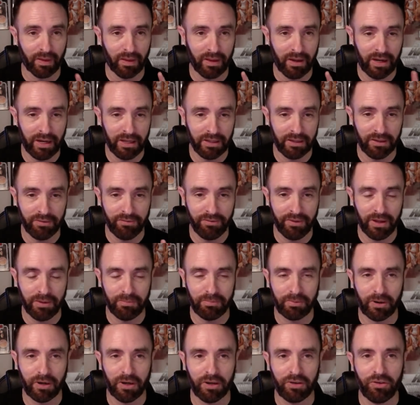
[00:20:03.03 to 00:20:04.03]
I love that
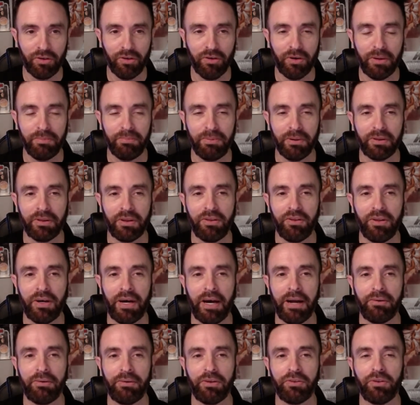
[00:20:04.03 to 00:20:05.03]
part too. I picked the
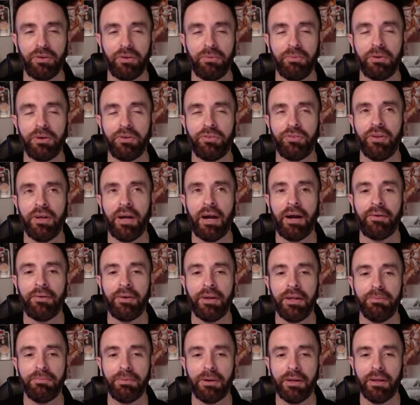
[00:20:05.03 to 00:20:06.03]
TIE rescue because of the
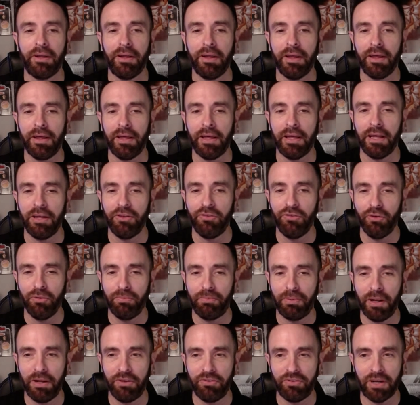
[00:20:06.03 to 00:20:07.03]
irony, but his new
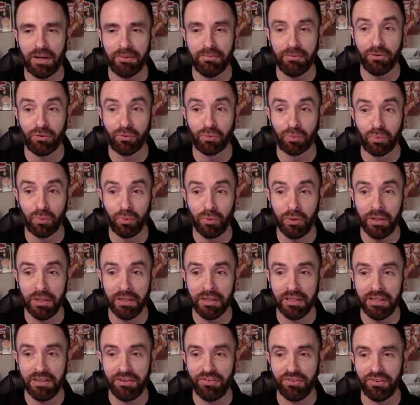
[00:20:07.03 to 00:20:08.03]
paint job is
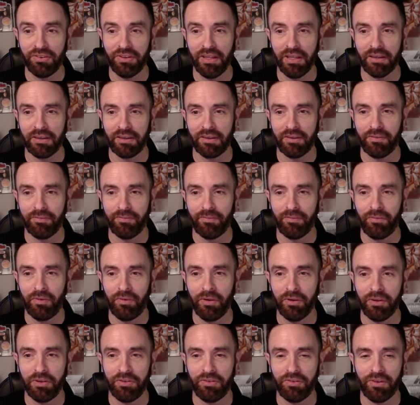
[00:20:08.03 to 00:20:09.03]
really slick.
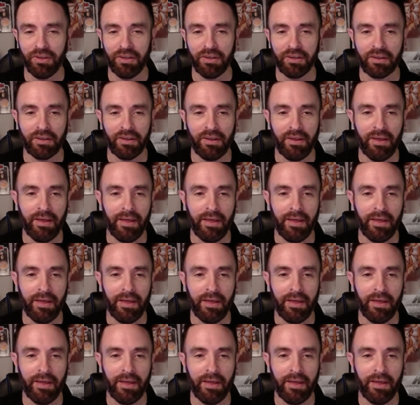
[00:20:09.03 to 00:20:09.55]
Really slick.